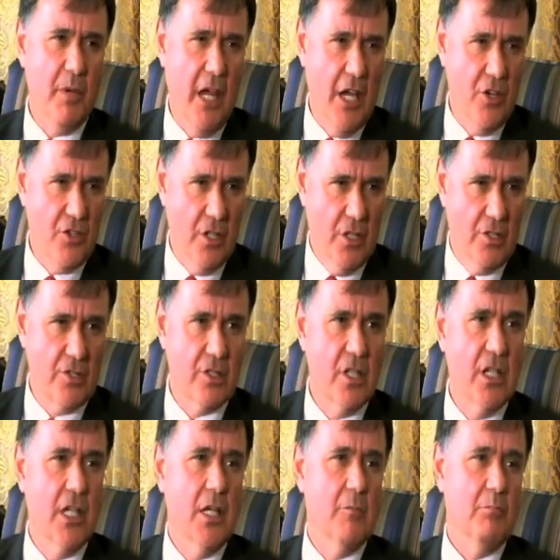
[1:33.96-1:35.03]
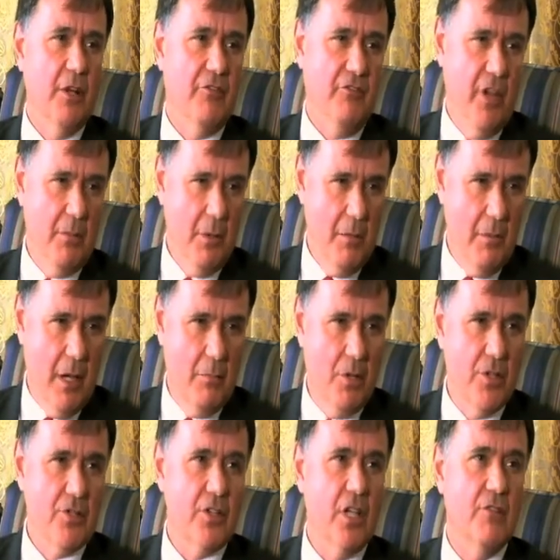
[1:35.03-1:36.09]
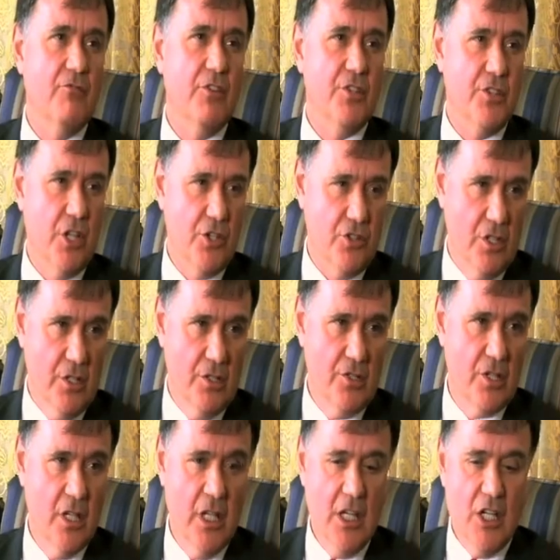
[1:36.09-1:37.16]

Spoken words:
patients, but family members and physicians,